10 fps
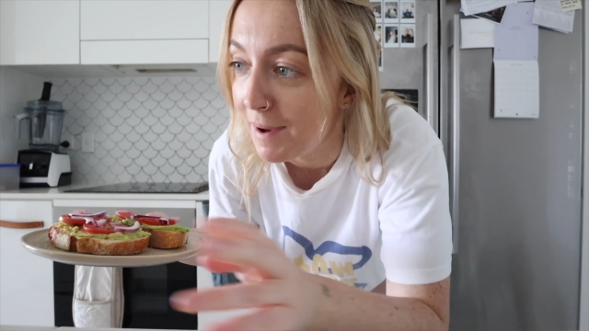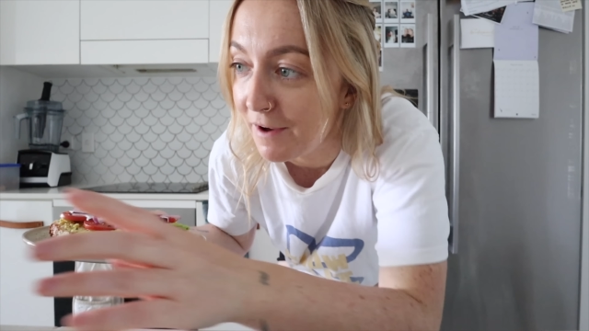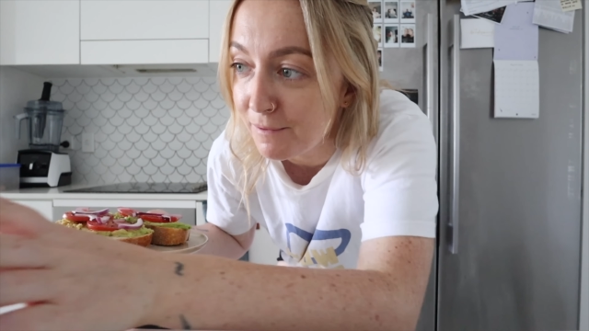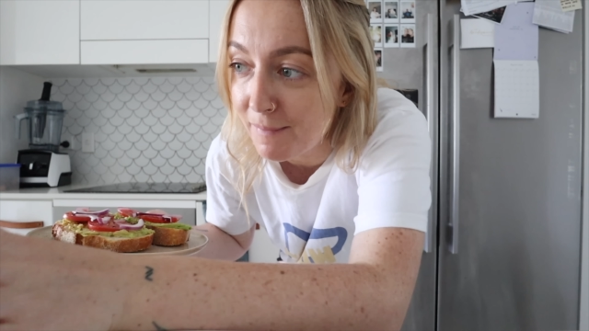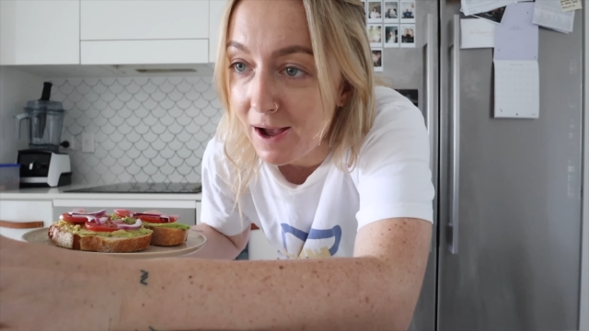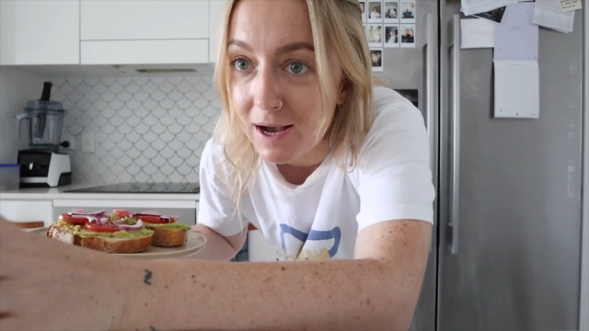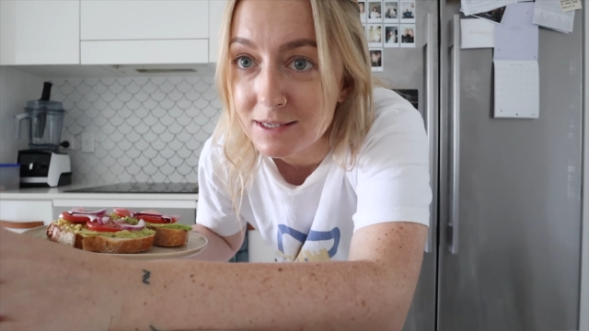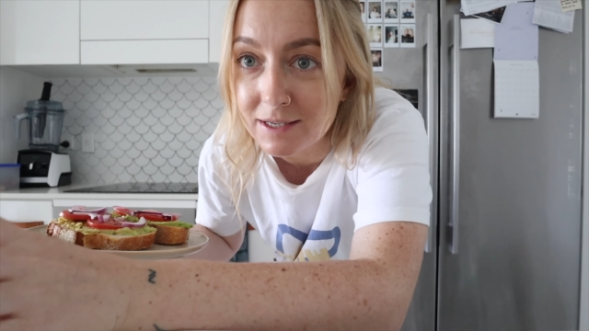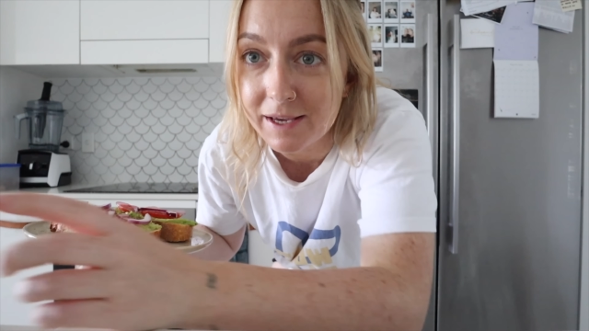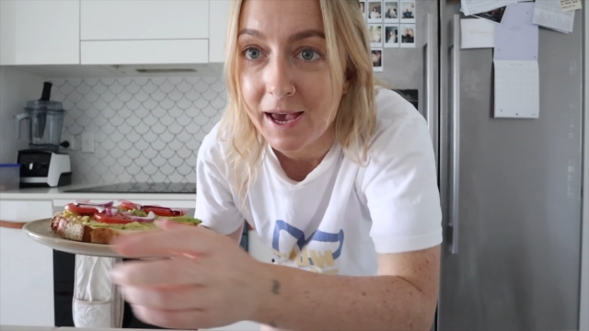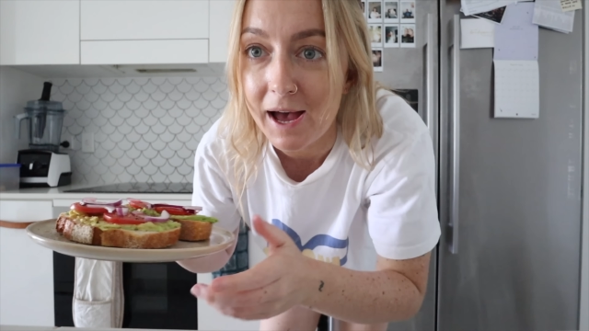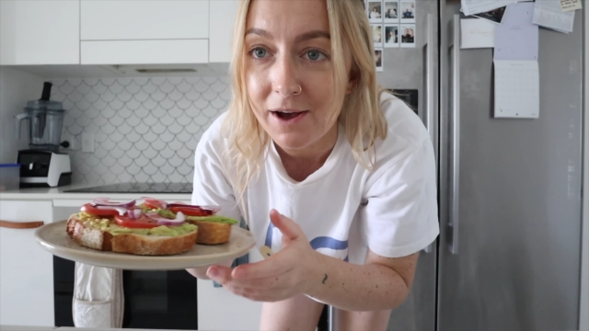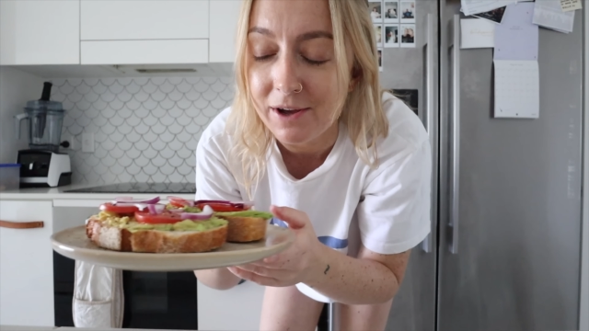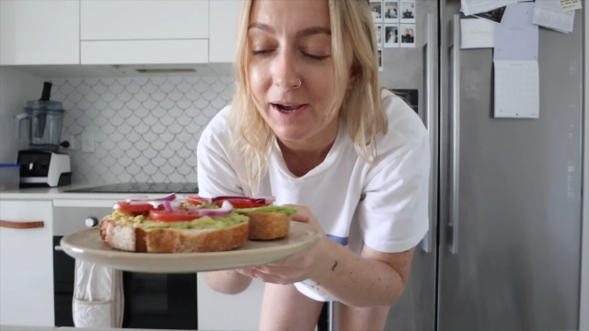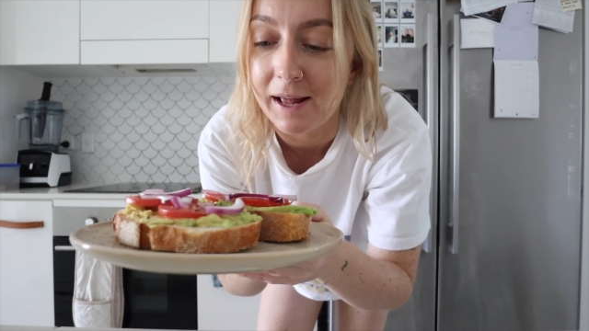having my iced
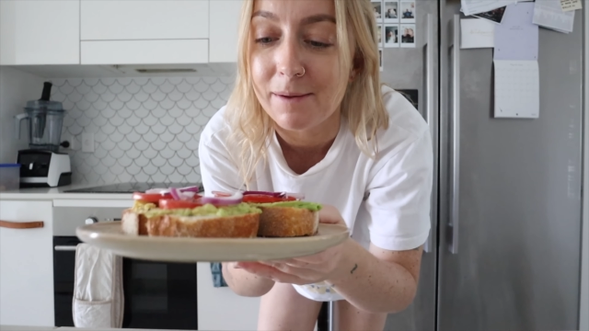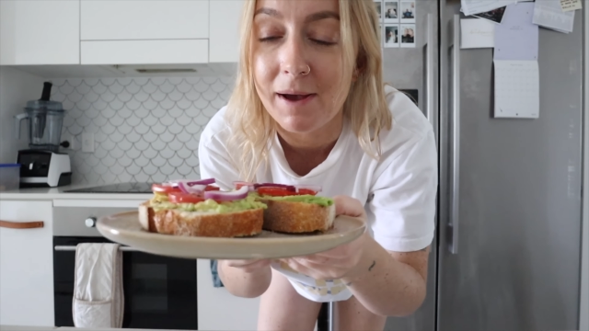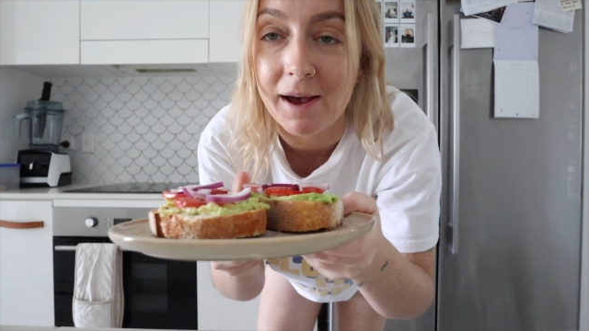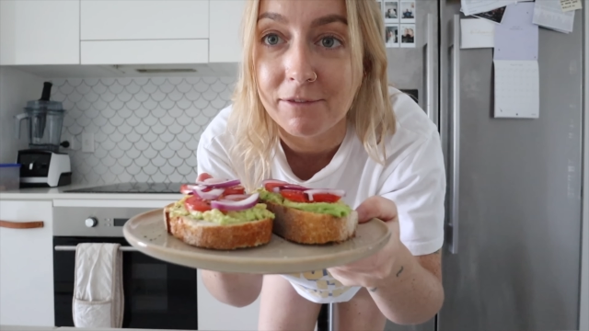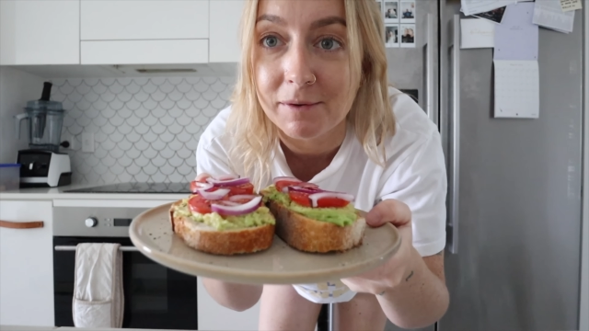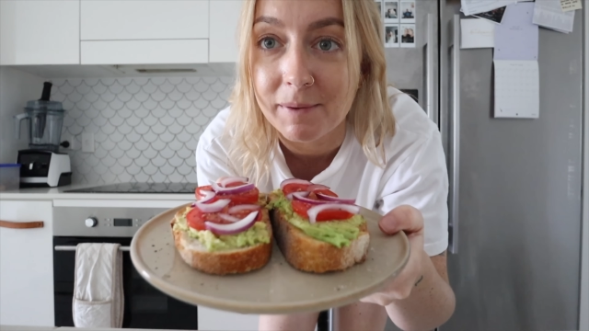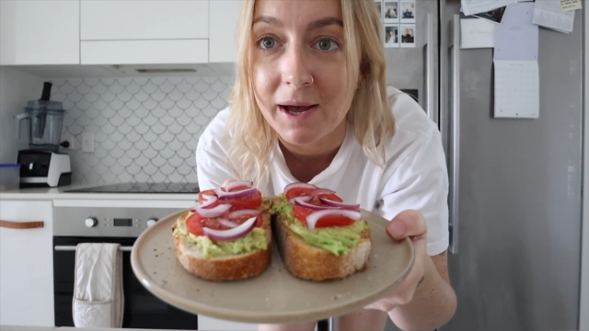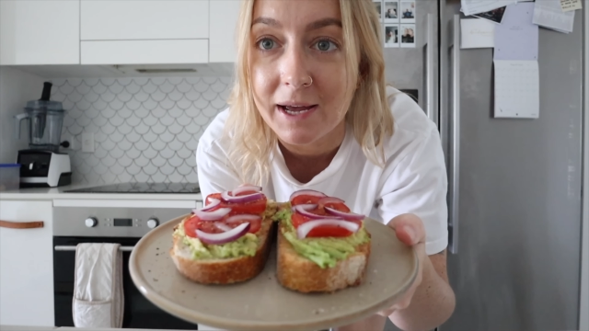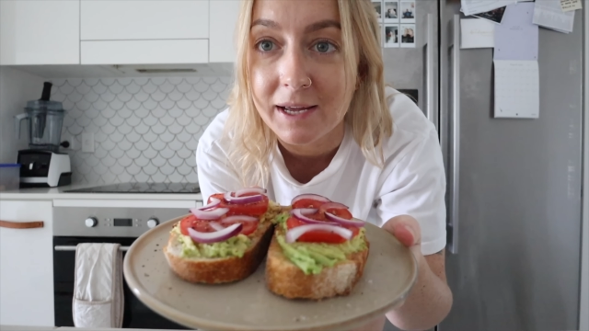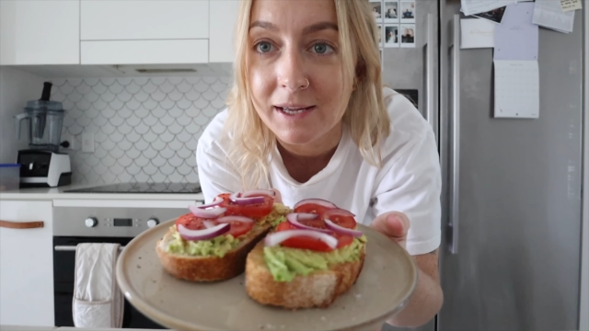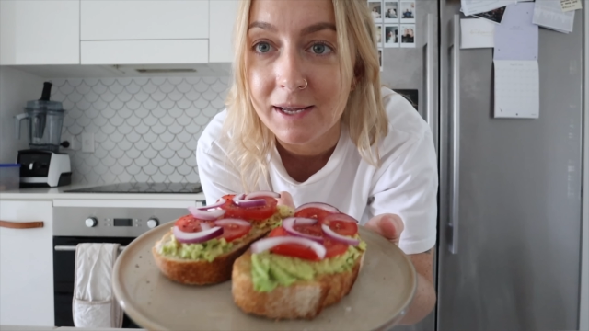cacao and I'm having my